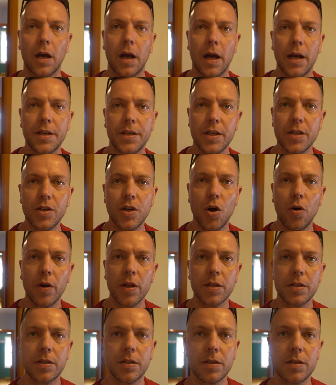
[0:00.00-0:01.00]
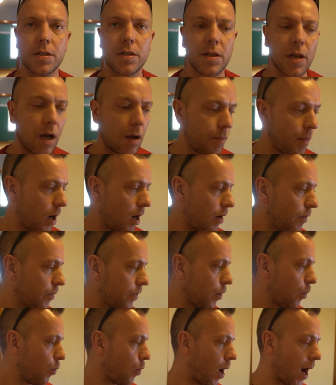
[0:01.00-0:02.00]
I did notice some of
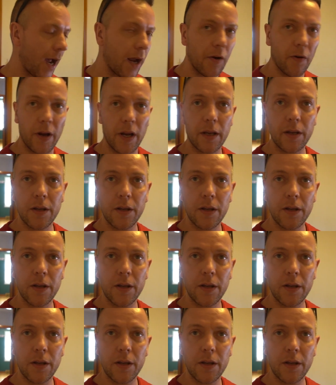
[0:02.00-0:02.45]
the wiring